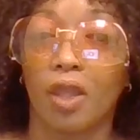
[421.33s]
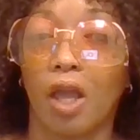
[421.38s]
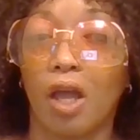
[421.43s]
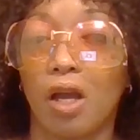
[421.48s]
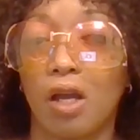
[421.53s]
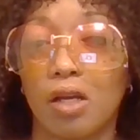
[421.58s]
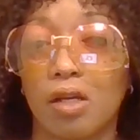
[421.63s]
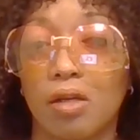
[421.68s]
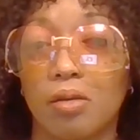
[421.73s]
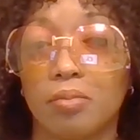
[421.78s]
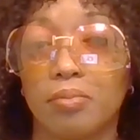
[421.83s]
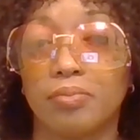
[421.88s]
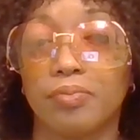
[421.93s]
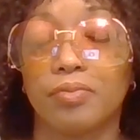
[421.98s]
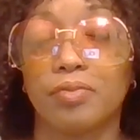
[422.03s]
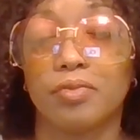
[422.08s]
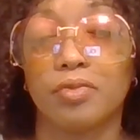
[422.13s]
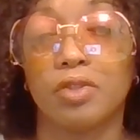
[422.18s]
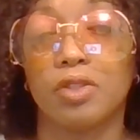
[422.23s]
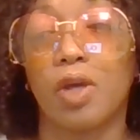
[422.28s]
Um,
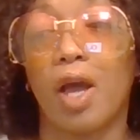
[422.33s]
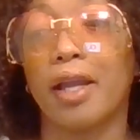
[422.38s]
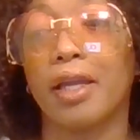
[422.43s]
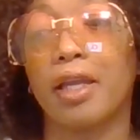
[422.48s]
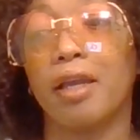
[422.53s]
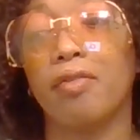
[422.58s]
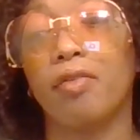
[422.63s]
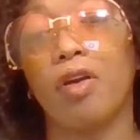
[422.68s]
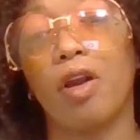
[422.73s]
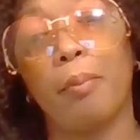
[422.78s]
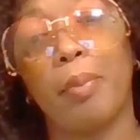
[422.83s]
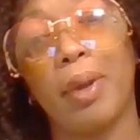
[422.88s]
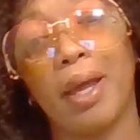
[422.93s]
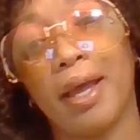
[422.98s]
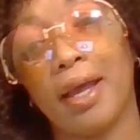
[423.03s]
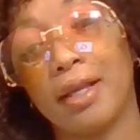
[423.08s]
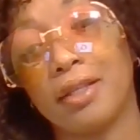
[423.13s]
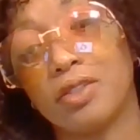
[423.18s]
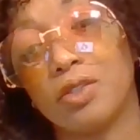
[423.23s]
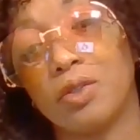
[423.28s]
so I give her a
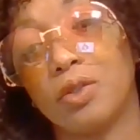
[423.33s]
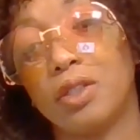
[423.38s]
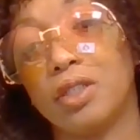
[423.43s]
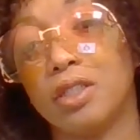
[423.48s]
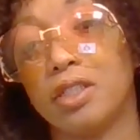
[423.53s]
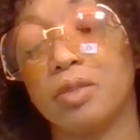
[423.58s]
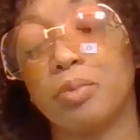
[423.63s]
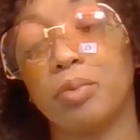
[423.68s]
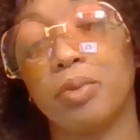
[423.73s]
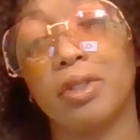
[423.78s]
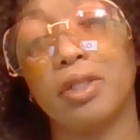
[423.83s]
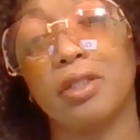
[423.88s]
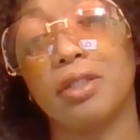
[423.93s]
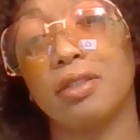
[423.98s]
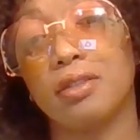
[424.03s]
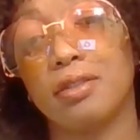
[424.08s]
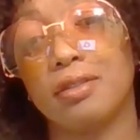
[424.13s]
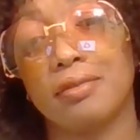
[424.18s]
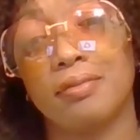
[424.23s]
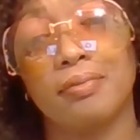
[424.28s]
pass on this
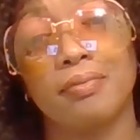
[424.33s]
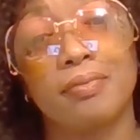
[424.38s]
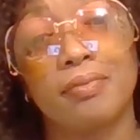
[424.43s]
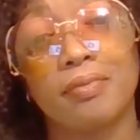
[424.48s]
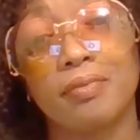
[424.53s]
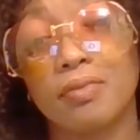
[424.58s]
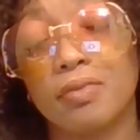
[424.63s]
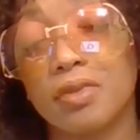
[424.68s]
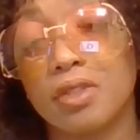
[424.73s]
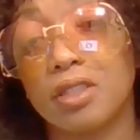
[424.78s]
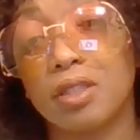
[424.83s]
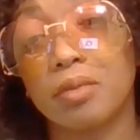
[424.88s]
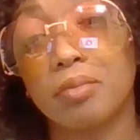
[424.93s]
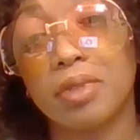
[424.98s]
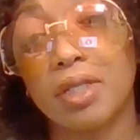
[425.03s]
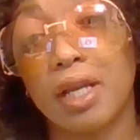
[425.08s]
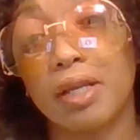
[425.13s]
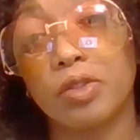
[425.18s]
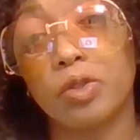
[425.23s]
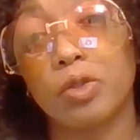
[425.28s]
because
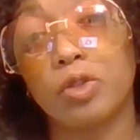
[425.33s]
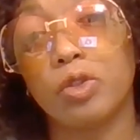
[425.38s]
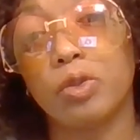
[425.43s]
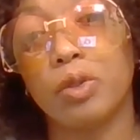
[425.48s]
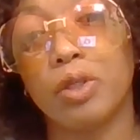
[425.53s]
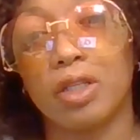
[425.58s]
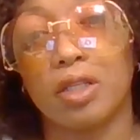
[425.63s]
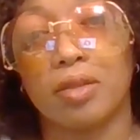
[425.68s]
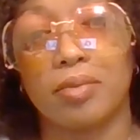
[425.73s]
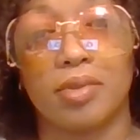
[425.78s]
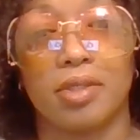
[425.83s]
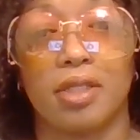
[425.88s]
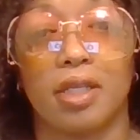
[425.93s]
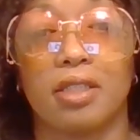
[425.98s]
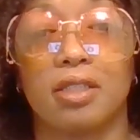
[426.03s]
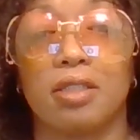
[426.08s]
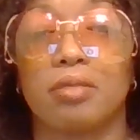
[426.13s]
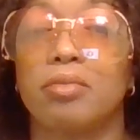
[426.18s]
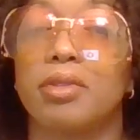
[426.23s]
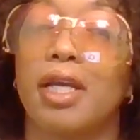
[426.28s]
sometimes you do get
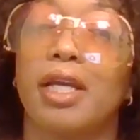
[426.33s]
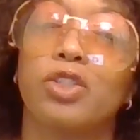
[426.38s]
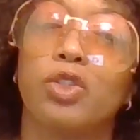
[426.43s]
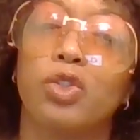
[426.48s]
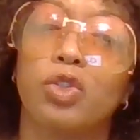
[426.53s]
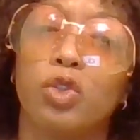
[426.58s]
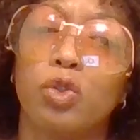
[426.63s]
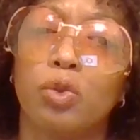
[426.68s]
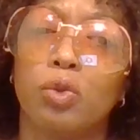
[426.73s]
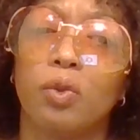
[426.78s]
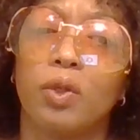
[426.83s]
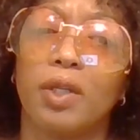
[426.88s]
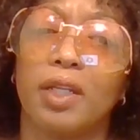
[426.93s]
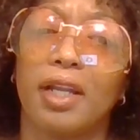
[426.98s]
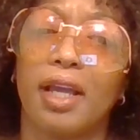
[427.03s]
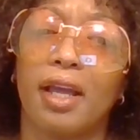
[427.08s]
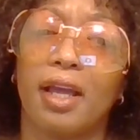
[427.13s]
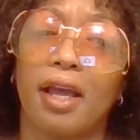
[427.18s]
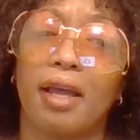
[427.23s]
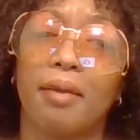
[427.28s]
upset. Sometimes you do, and
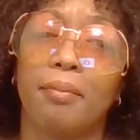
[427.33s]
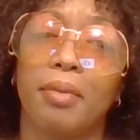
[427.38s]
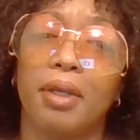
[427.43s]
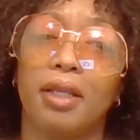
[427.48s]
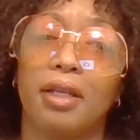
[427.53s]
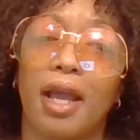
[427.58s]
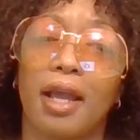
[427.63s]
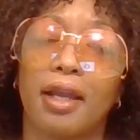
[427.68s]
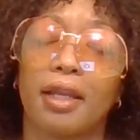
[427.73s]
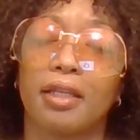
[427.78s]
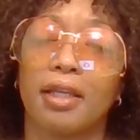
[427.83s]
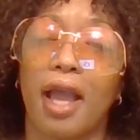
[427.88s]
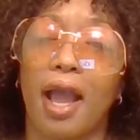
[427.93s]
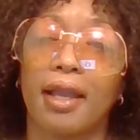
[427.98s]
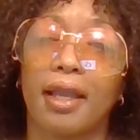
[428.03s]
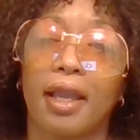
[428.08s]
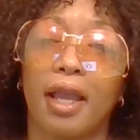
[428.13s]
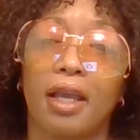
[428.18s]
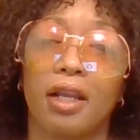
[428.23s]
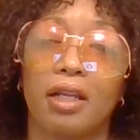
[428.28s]
I mean, I
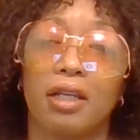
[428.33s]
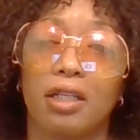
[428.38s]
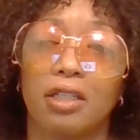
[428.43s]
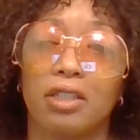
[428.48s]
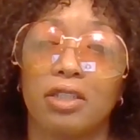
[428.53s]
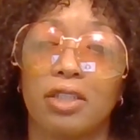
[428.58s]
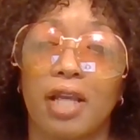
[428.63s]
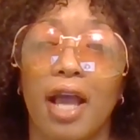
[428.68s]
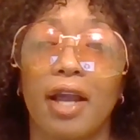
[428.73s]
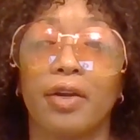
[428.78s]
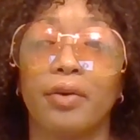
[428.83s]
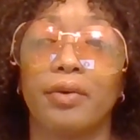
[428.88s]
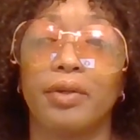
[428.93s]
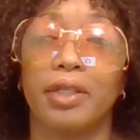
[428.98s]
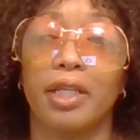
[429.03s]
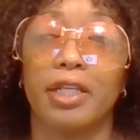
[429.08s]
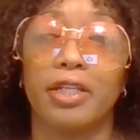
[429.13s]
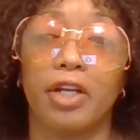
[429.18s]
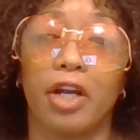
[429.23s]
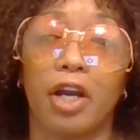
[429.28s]
kind of I can
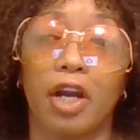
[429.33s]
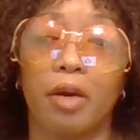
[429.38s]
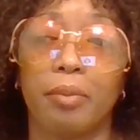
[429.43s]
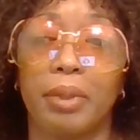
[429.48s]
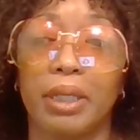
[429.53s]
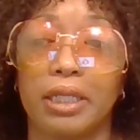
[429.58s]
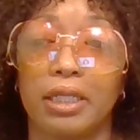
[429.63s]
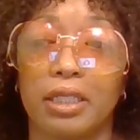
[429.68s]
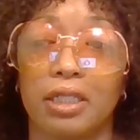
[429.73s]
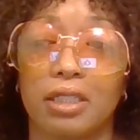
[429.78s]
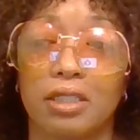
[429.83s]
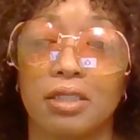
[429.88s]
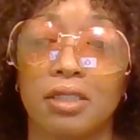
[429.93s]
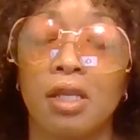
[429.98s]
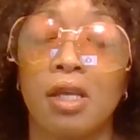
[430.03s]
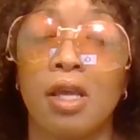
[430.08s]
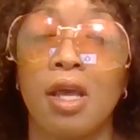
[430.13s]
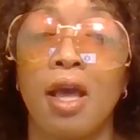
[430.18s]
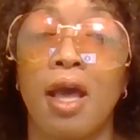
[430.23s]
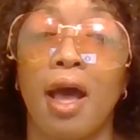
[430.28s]
relate to her because
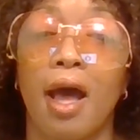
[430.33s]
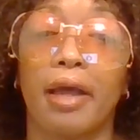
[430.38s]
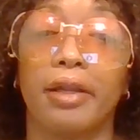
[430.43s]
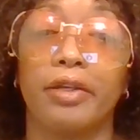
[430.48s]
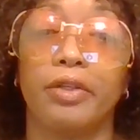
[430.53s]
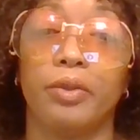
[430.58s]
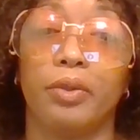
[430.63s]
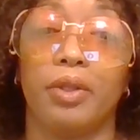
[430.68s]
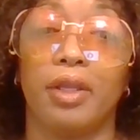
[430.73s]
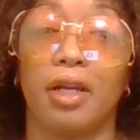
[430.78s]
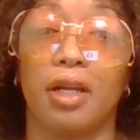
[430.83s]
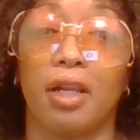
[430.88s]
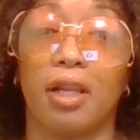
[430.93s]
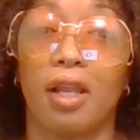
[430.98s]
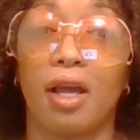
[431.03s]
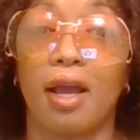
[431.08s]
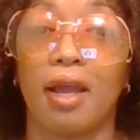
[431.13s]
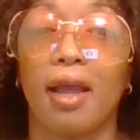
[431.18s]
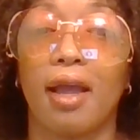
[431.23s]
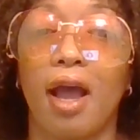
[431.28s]
I do that a
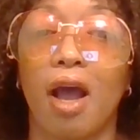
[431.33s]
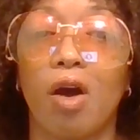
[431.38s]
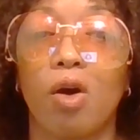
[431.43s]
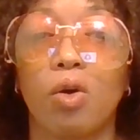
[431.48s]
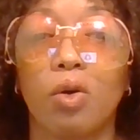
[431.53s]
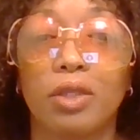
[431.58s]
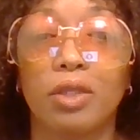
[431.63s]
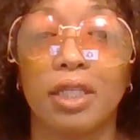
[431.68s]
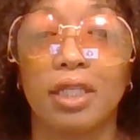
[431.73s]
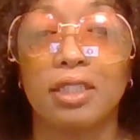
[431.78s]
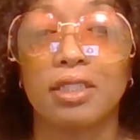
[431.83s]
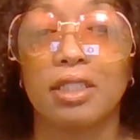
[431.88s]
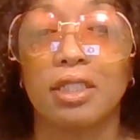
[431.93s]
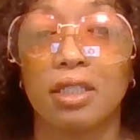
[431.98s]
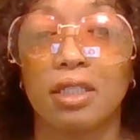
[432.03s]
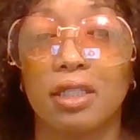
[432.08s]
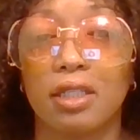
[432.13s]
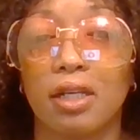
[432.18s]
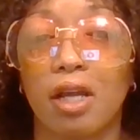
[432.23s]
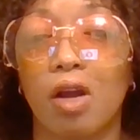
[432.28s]
lot. I hold things
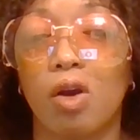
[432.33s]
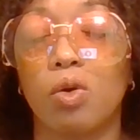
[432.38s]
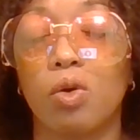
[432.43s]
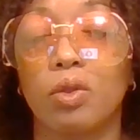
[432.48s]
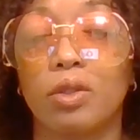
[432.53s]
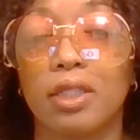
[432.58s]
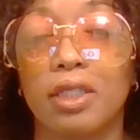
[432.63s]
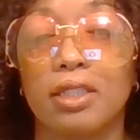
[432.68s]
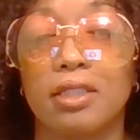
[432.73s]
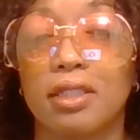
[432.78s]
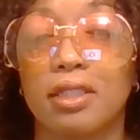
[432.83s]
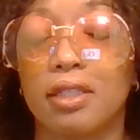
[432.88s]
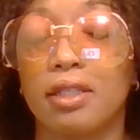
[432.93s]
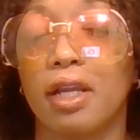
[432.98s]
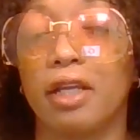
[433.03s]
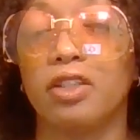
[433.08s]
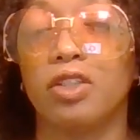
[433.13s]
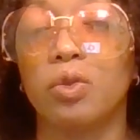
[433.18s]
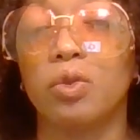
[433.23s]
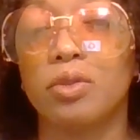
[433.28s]
in. I hold things in.
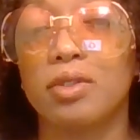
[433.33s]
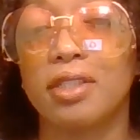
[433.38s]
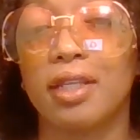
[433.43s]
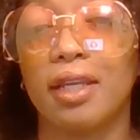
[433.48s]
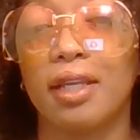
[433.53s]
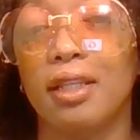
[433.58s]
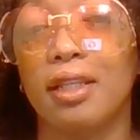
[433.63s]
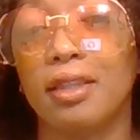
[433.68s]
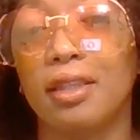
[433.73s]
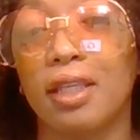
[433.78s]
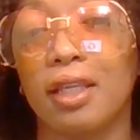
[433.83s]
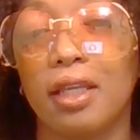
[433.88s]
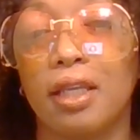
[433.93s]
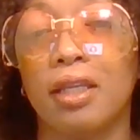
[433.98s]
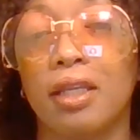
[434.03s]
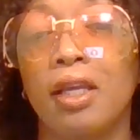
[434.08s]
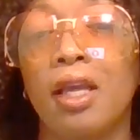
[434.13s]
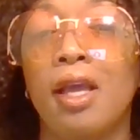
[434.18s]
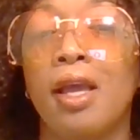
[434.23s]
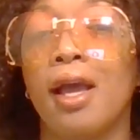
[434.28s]
I don't say
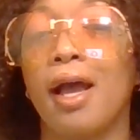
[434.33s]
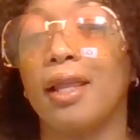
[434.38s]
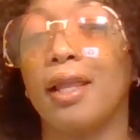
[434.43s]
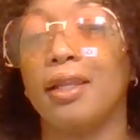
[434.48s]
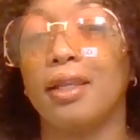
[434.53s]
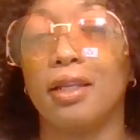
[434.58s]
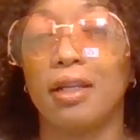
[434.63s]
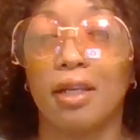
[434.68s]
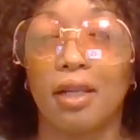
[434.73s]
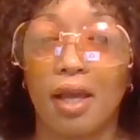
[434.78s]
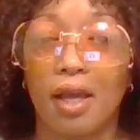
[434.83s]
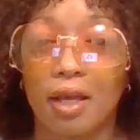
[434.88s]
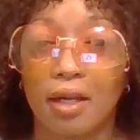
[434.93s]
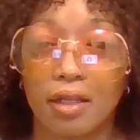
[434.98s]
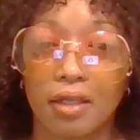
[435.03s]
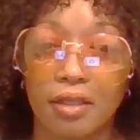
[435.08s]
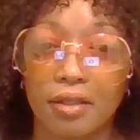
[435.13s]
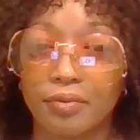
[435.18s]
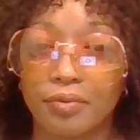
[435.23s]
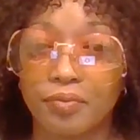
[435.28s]
anything. I let a lot
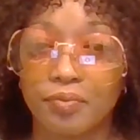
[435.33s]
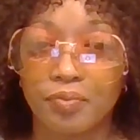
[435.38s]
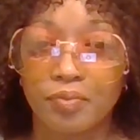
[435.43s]
of,